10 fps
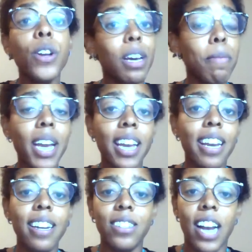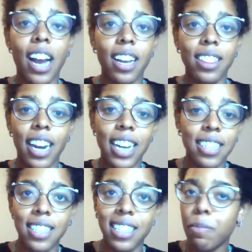or you can make a heated jacket that
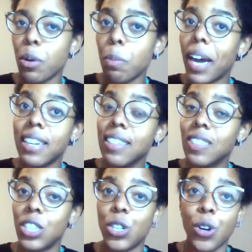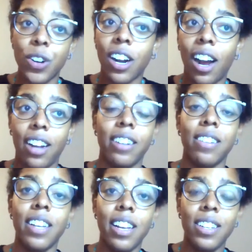has a simple button to turn it
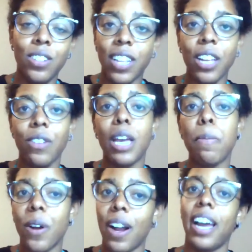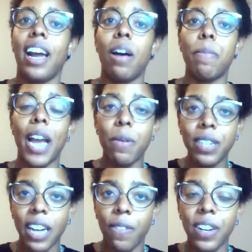on so that you keep your head up.
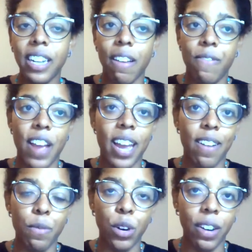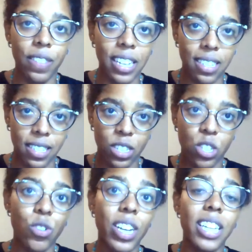And we're definitely a fan of more of these
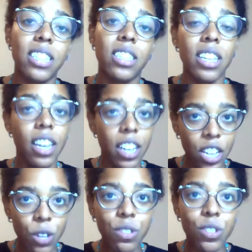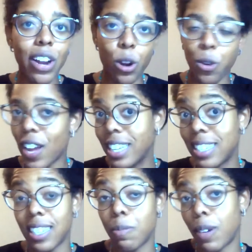screenless user
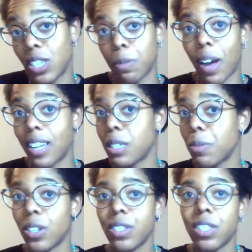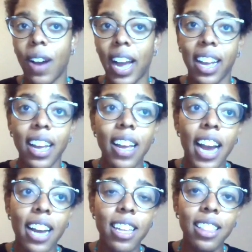interfaces as much as possible. Mm-hmm. So I
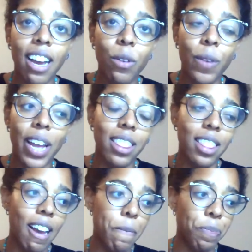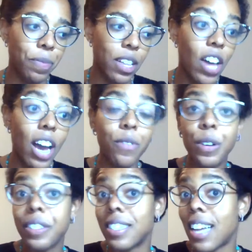think that with
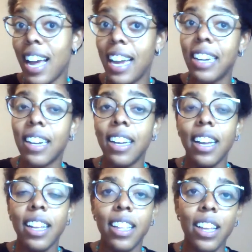thoughtful design,